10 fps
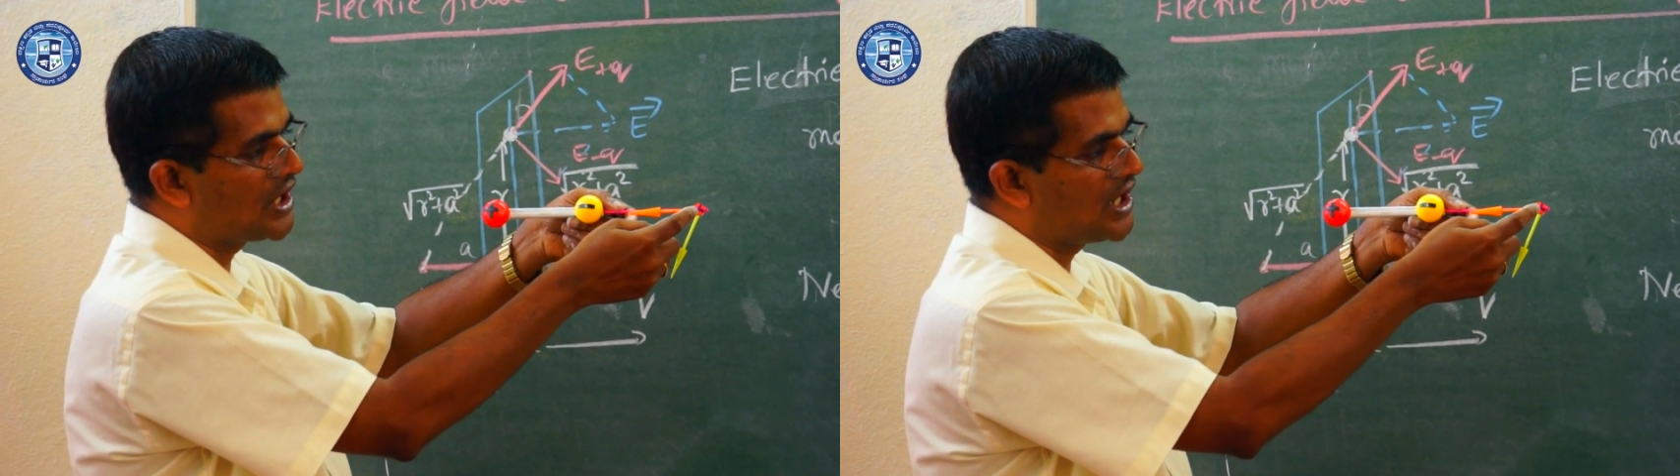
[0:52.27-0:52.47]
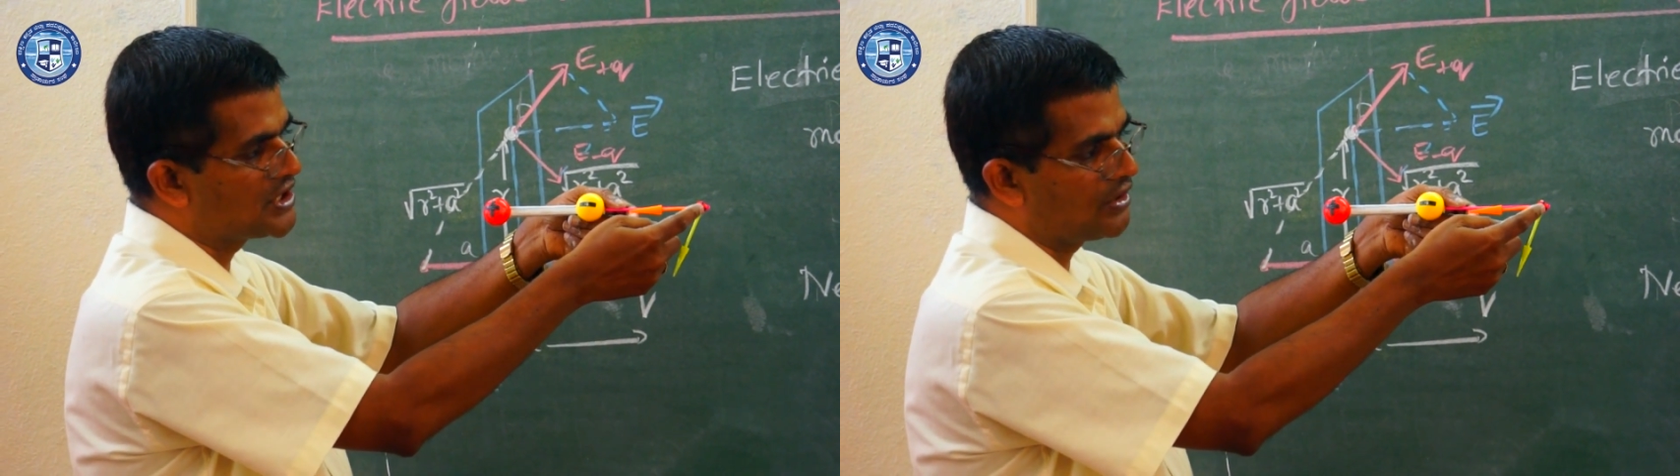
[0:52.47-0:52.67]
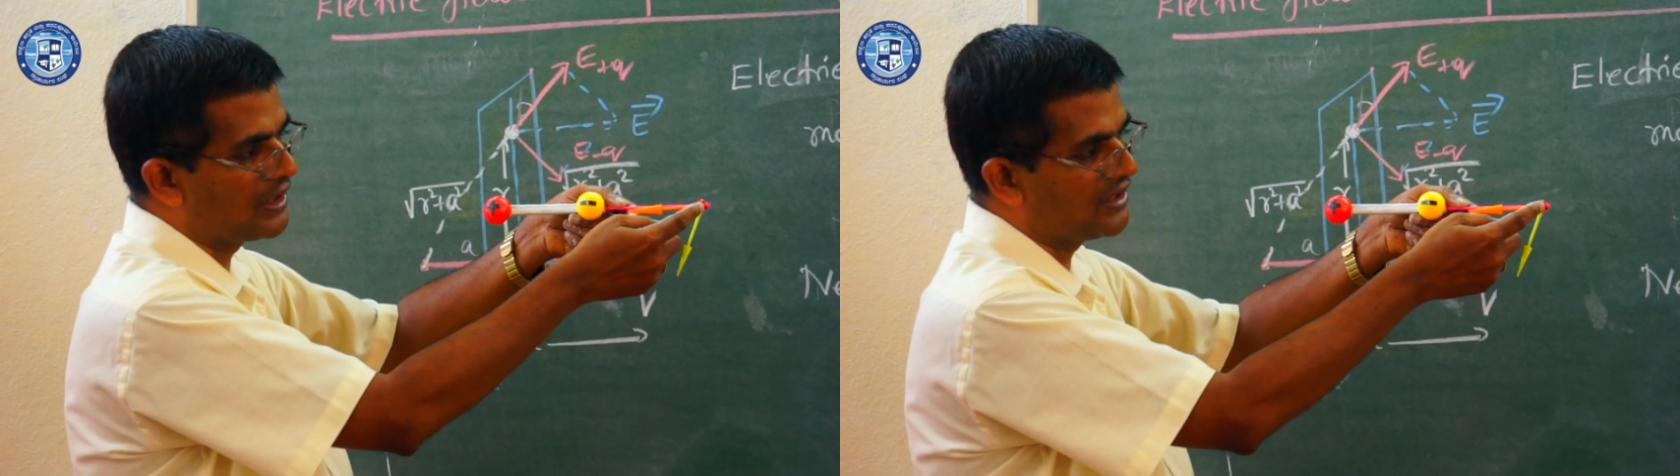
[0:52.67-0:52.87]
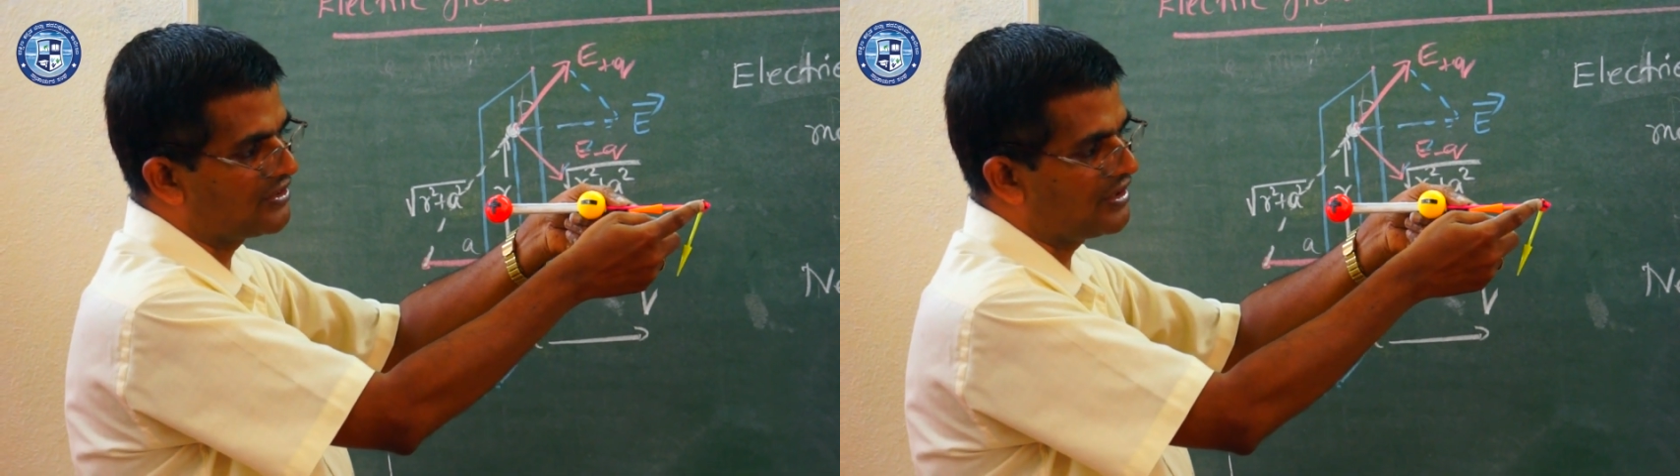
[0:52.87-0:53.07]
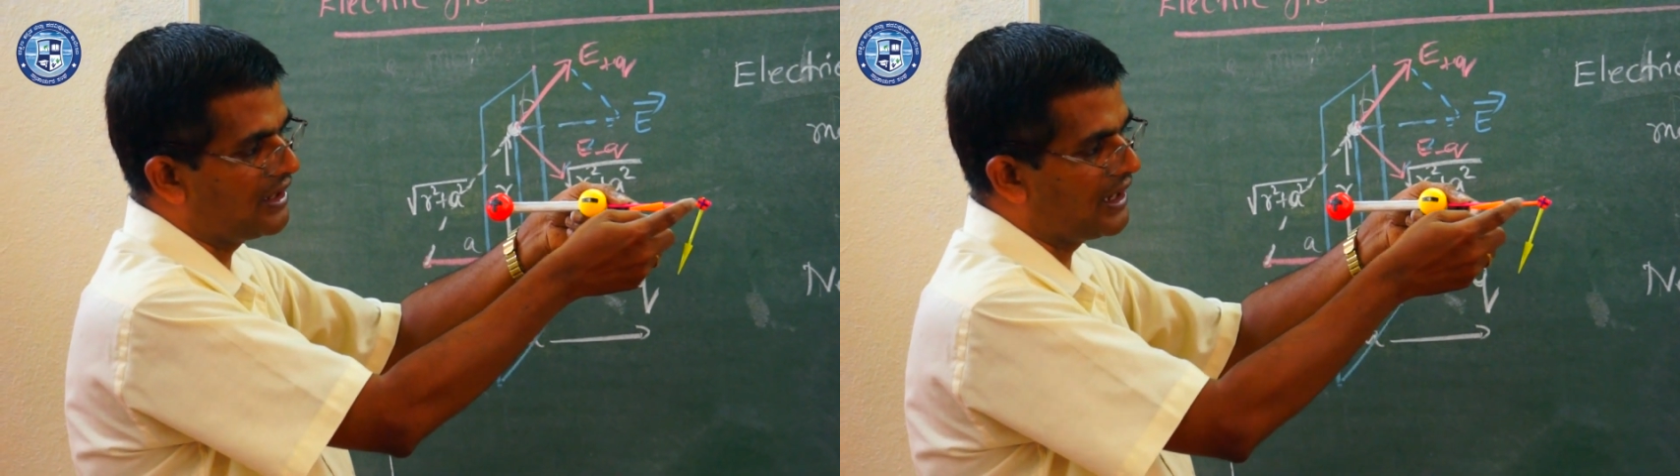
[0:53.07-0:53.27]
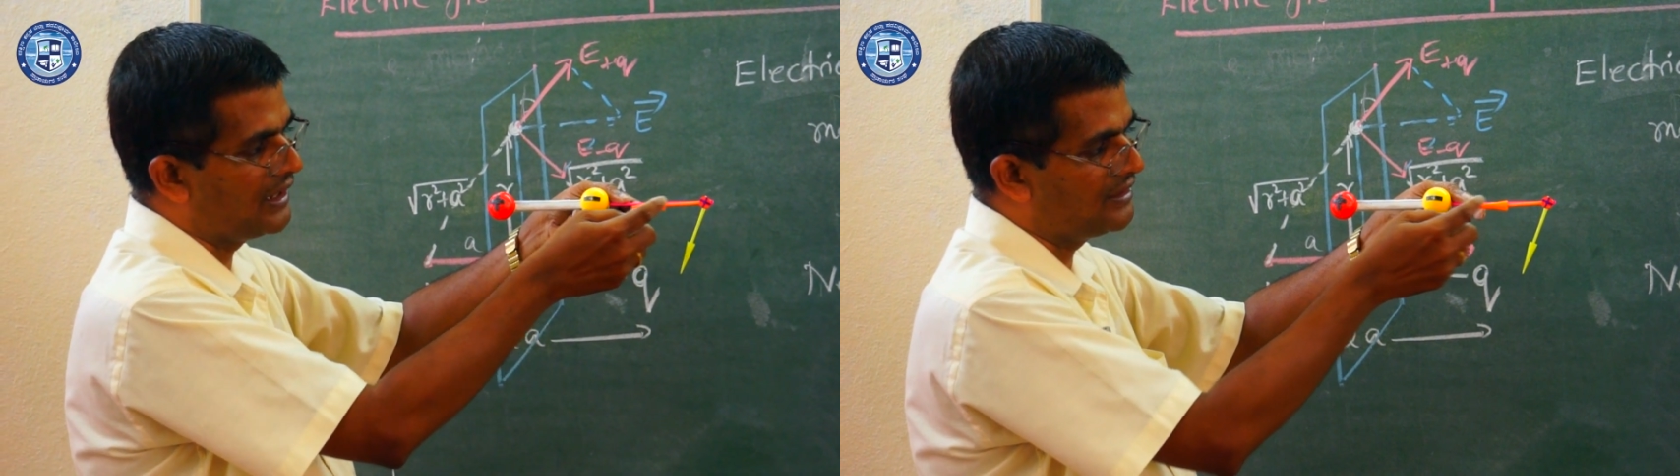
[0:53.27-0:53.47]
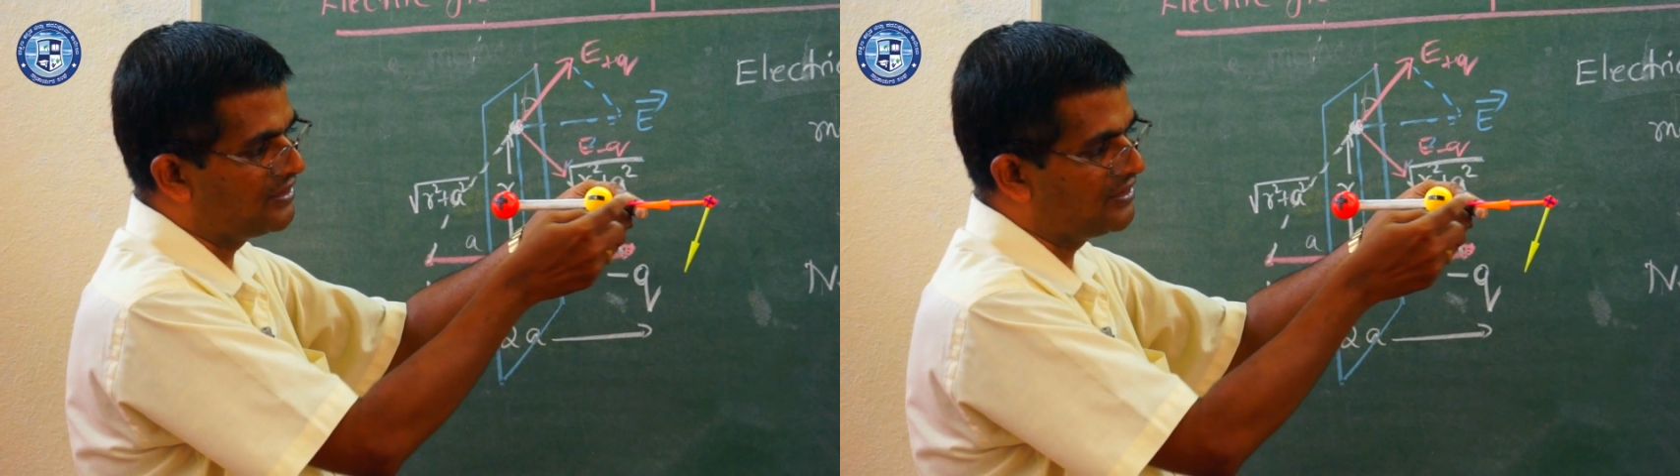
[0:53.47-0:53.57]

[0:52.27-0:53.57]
charge on axial line,